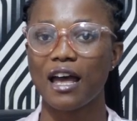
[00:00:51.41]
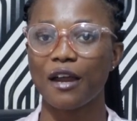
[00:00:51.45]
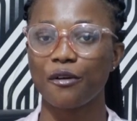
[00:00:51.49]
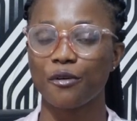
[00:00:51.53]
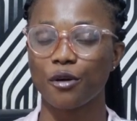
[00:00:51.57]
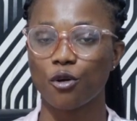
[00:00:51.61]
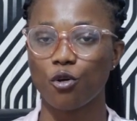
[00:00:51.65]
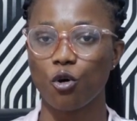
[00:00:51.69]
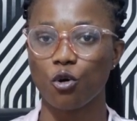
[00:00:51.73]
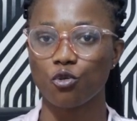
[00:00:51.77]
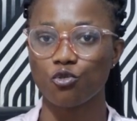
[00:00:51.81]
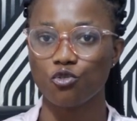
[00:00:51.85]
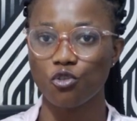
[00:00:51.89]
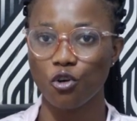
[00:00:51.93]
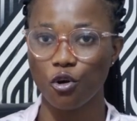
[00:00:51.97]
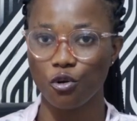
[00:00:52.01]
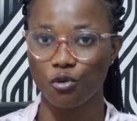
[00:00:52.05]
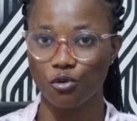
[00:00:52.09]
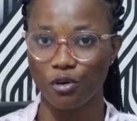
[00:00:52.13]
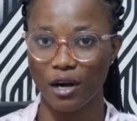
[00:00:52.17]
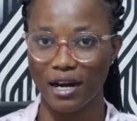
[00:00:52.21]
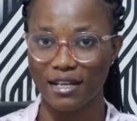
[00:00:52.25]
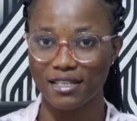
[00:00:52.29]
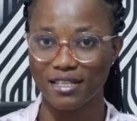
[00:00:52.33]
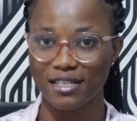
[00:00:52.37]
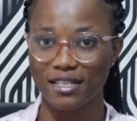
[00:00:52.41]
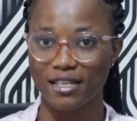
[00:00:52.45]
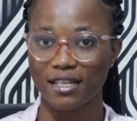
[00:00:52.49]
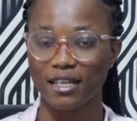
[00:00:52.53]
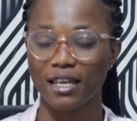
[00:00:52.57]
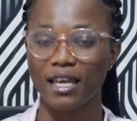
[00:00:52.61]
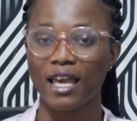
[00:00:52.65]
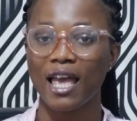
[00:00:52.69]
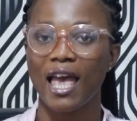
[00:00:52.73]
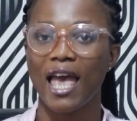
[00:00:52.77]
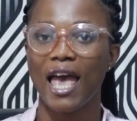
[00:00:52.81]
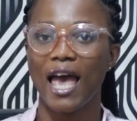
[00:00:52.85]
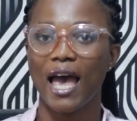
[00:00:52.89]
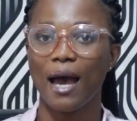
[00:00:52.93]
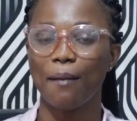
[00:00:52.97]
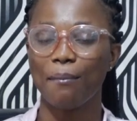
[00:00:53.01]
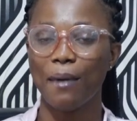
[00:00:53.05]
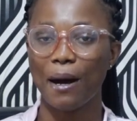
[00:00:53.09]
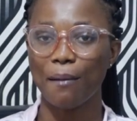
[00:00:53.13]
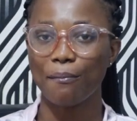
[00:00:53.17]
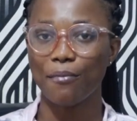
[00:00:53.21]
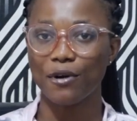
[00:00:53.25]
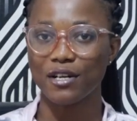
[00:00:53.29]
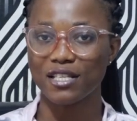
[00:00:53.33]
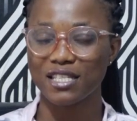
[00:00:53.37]
Eric or draw cranting a
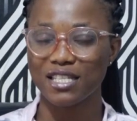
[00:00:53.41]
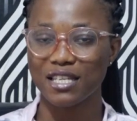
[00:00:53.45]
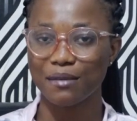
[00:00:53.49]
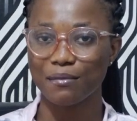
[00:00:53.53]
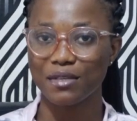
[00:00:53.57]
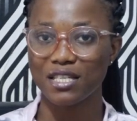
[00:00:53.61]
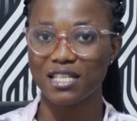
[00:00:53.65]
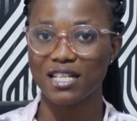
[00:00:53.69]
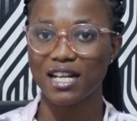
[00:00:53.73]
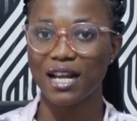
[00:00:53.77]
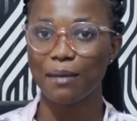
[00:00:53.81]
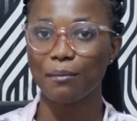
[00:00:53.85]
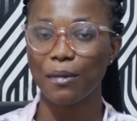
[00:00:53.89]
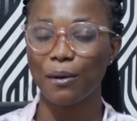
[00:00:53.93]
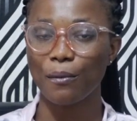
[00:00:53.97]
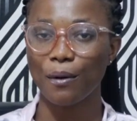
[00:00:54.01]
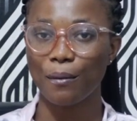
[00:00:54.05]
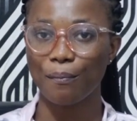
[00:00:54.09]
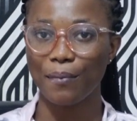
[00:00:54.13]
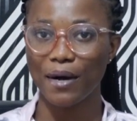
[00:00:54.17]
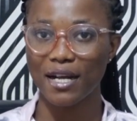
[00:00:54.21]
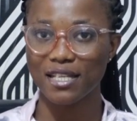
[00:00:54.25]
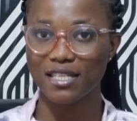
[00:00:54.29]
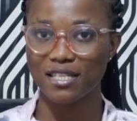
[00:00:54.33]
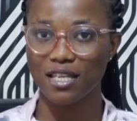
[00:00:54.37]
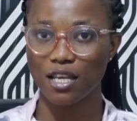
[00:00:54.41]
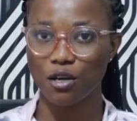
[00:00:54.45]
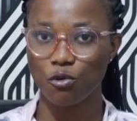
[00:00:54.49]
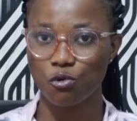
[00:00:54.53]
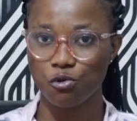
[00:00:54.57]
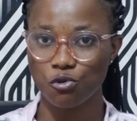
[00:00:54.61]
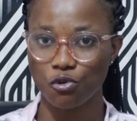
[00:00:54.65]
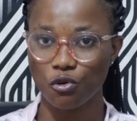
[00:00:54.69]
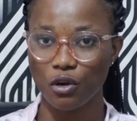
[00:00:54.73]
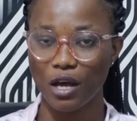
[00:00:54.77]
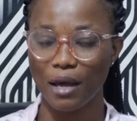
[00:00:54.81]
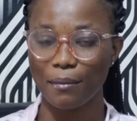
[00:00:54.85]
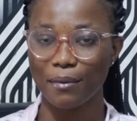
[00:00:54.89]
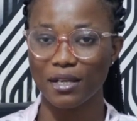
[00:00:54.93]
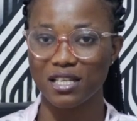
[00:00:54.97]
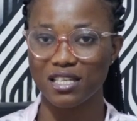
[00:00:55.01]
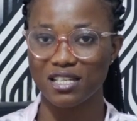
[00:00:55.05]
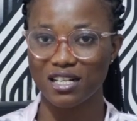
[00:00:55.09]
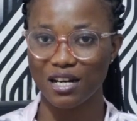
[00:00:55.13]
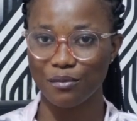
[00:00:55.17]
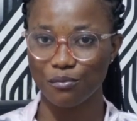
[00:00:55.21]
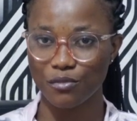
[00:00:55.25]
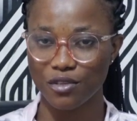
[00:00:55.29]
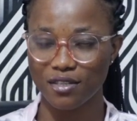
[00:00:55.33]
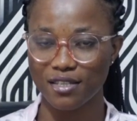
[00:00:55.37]
babon timichle mama part ekuno a
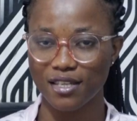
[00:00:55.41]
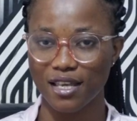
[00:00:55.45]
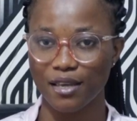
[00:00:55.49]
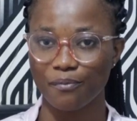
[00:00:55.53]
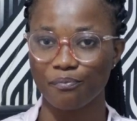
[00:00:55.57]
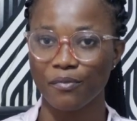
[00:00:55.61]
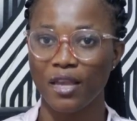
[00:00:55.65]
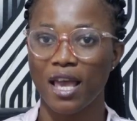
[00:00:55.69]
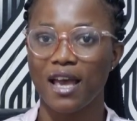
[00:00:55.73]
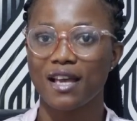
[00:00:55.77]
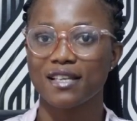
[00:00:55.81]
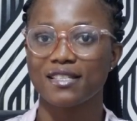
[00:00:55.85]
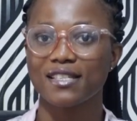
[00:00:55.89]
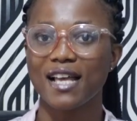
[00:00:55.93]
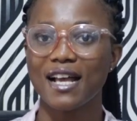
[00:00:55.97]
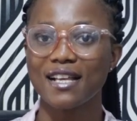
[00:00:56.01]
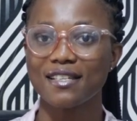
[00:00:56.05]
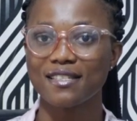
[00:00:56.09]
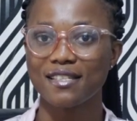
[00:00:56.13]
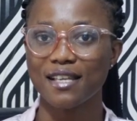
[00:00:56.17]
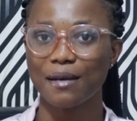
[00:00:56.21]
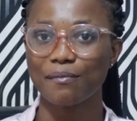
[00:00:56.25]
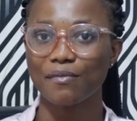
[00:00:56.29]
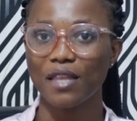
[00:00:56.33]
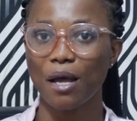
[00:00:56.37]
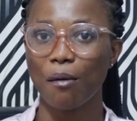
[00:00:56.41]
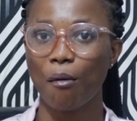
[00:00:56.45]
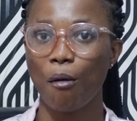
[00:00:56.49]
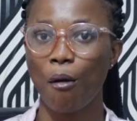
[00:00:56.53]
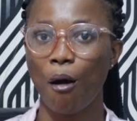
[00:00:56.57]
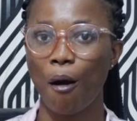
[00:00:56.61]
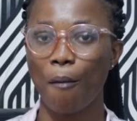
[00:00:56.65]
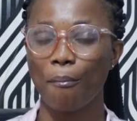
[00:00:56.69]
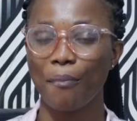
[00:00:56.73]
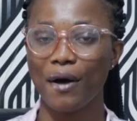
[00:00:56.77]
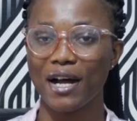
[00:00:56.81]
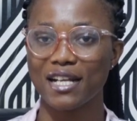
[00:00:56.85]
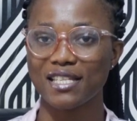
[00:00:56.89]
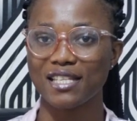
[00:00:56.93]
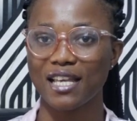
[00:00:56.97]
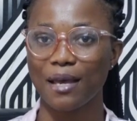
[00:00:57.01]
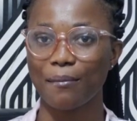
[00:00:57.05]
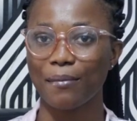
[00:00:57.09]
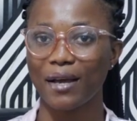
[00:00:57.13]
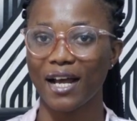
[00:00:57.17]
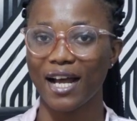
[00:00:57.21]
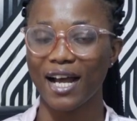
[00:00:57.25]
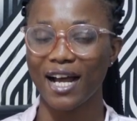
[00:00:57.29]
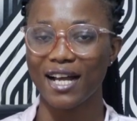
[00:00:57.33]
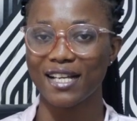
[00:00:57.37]
bachelor muse some na mama part a
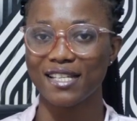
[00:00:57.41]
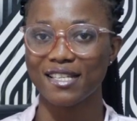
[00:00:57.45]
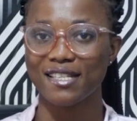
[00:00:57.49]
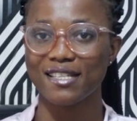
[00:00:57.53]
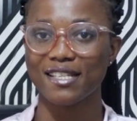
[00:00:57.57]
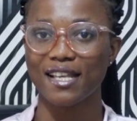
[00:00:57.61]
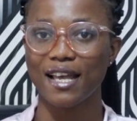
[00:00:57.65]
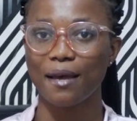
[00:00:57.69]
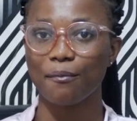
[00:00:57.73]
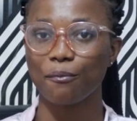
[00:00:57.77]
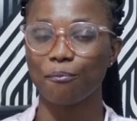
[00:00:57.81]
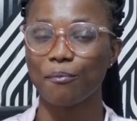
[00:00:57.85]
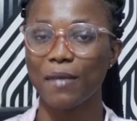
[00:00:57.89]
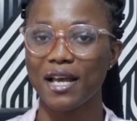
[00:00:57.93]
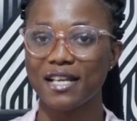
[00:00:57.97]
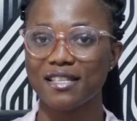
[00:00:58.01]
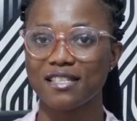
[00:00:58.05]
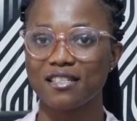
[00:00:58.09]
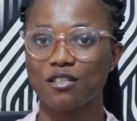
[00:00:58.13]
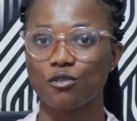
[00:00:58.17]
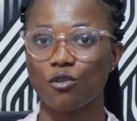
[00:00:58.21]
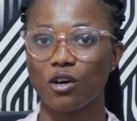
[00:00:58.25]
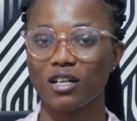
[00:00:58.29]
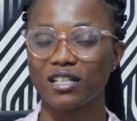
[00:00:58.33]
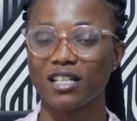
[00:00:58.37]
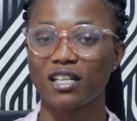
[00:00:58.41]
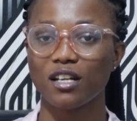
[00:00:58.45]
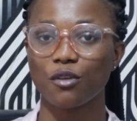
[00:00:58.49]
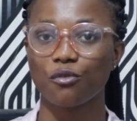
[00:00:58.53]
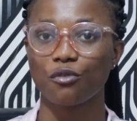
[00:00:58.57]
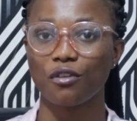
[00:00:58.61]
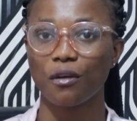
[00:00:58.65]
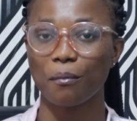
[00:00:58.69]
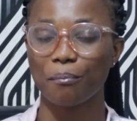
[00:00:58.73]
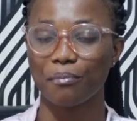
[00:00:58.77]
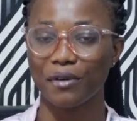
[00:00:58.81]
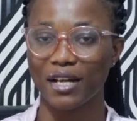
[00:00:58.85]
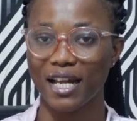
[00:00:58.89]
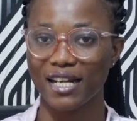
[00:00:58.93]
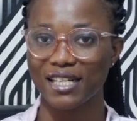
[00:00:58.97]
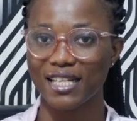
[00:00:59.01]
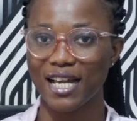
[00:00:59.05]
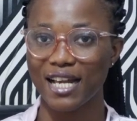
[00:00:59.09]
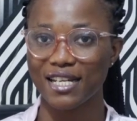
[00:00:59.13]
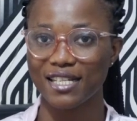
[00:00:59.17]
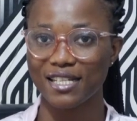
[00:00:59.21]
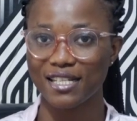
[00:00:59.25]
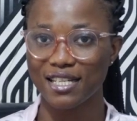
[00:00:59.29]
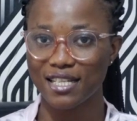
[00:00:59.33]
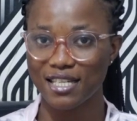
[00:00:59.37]
be kind say mercy one and a train penani
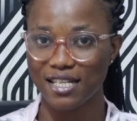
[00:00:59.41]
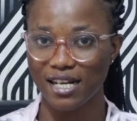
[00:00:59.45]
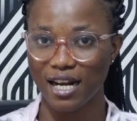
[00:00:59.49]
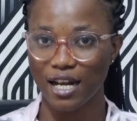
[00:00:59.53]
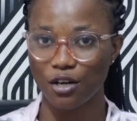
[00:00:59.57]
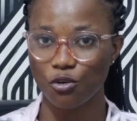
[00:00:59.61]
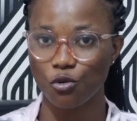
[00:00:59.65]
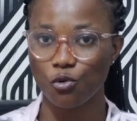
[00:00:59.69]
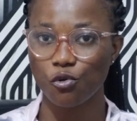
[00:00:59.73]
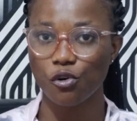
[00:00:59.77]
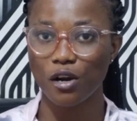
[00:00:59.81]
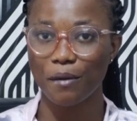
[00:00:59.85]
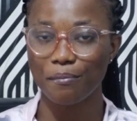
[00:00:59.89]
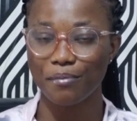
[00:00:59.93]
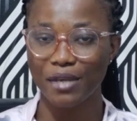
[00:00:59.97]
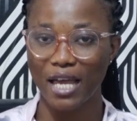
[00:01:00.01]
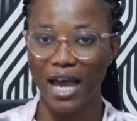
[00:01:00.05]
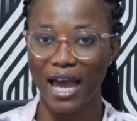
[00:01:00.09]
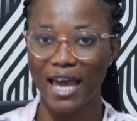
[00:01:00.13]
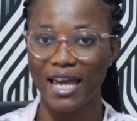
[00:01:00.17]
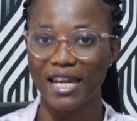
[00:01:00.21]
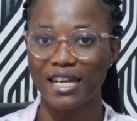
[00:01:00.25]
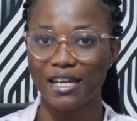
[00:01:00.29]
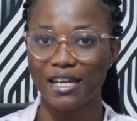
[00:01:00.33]
a dinin yina no krebia